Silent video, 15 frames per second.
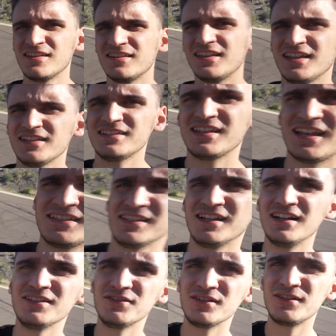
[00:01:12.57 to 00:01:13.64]
This has
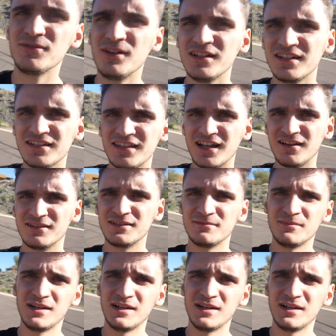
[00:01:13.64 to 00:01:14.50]
120,000